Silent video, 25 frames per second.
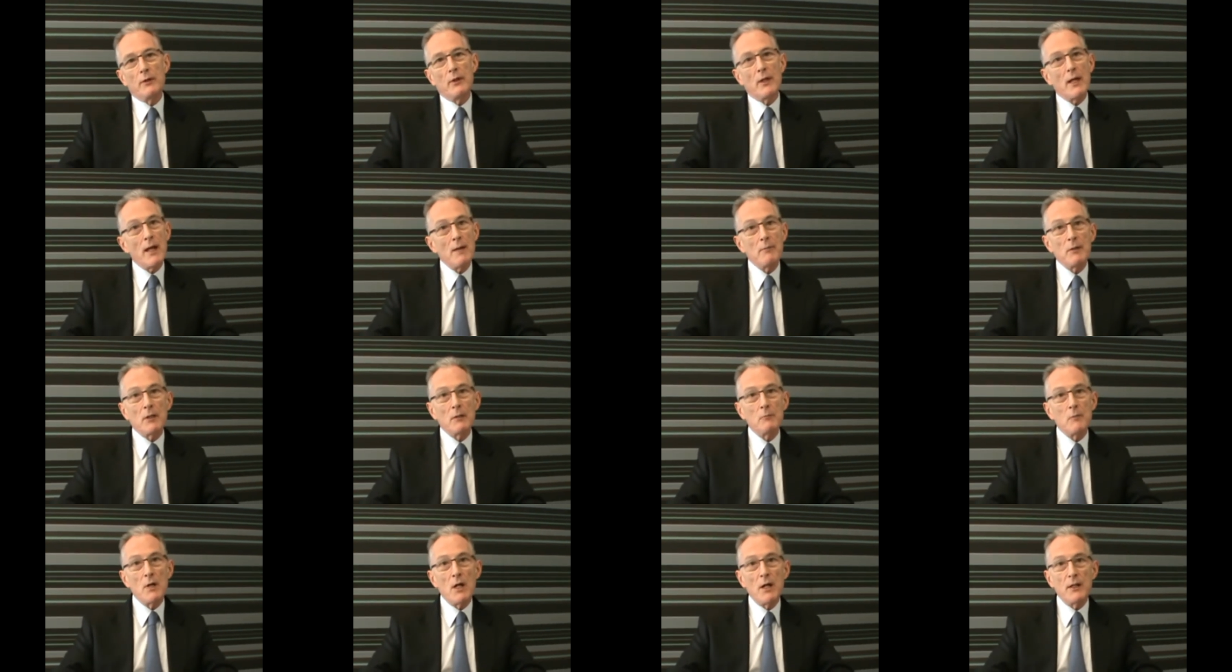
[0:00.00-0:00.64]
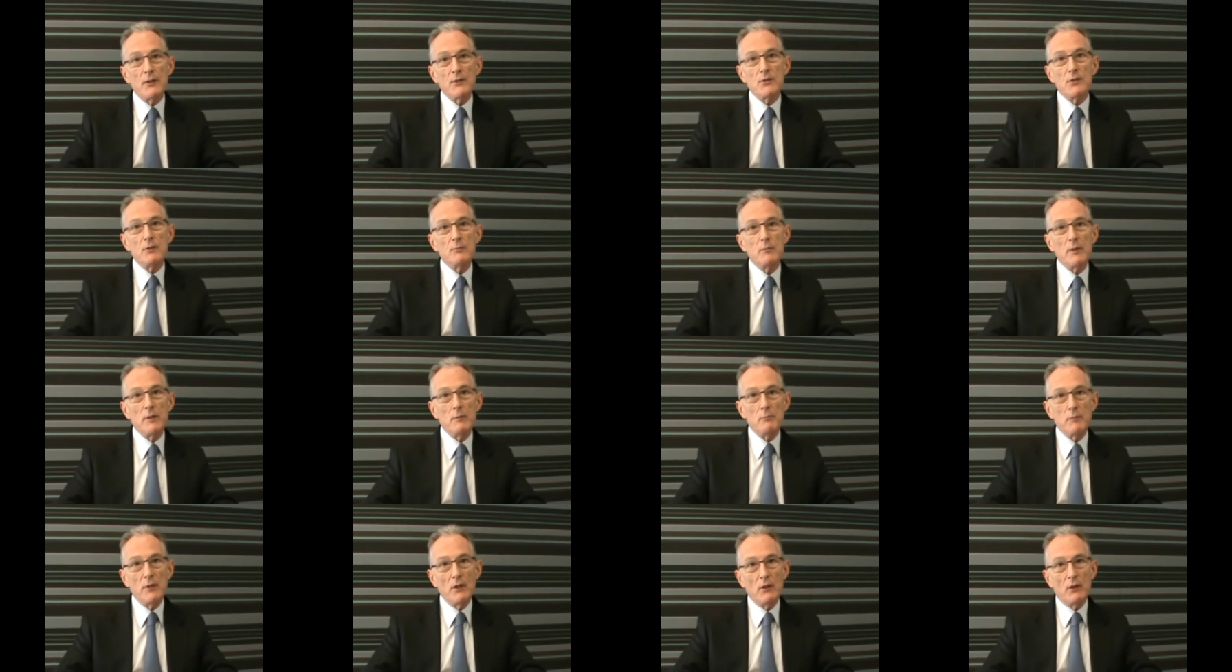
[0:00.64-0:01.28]
modern capital markets had
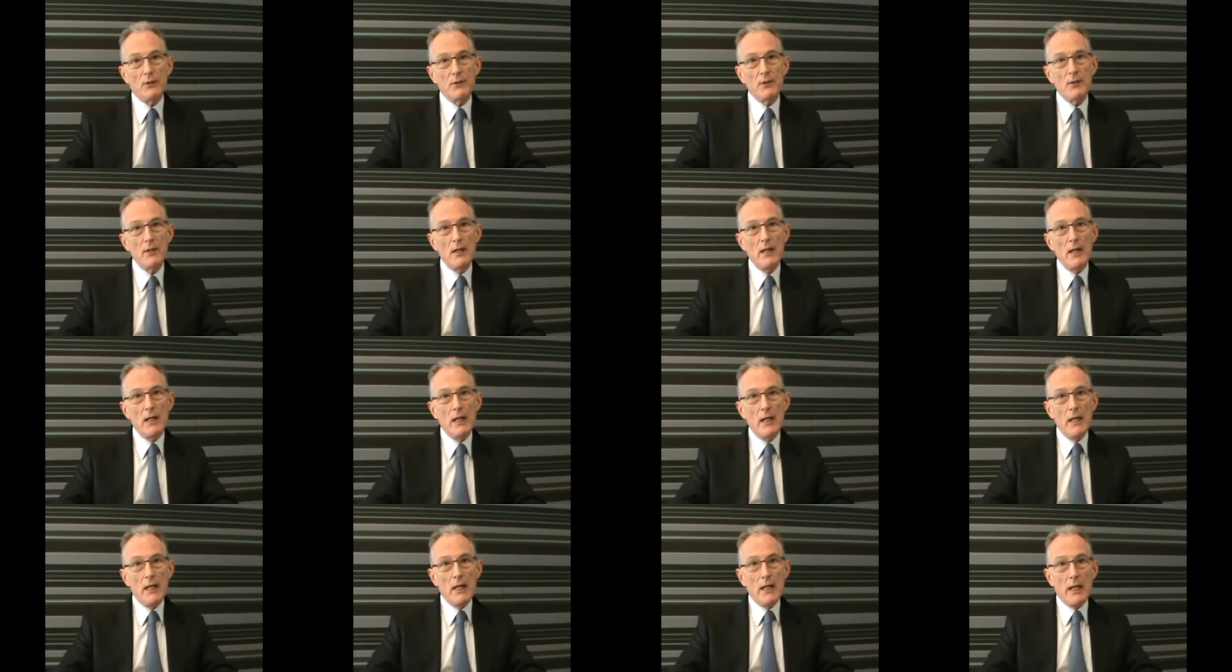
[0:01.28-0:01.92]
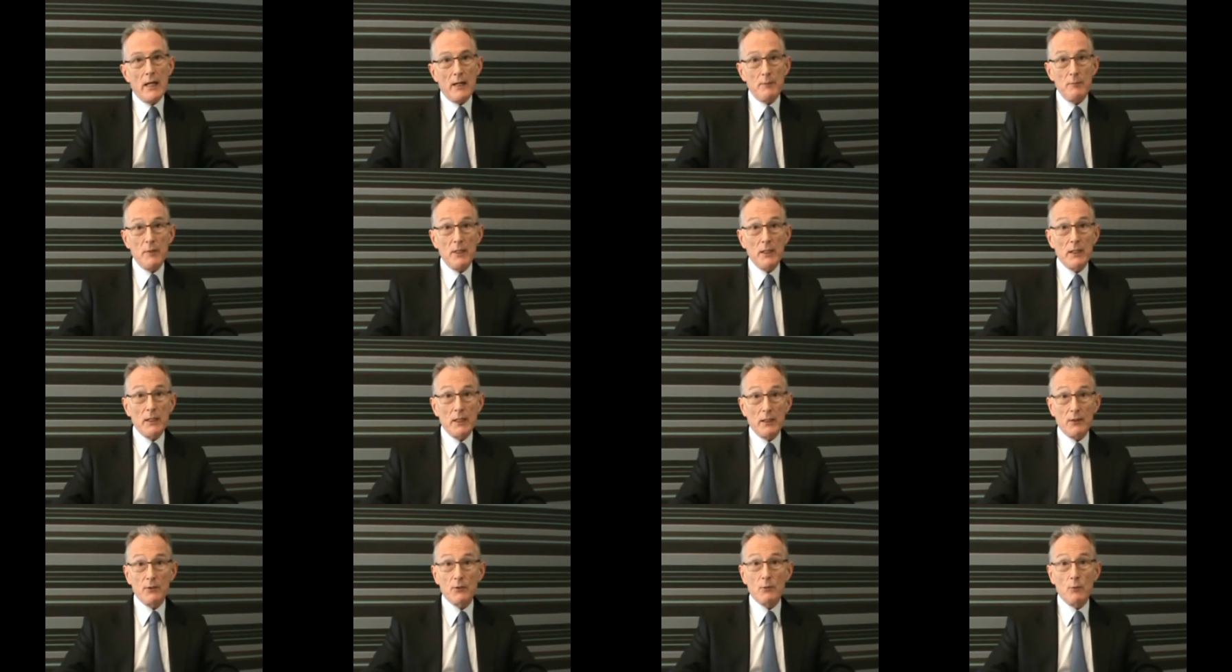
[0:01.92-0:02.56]
been built had
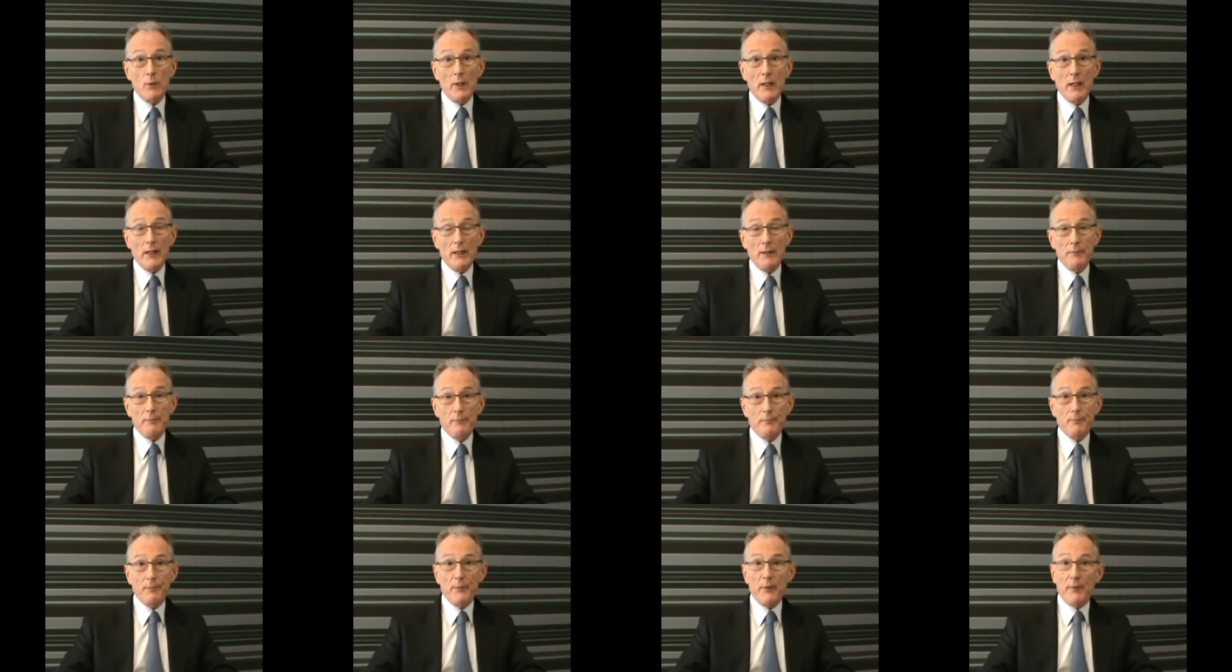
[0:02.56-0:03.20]
been kicked away.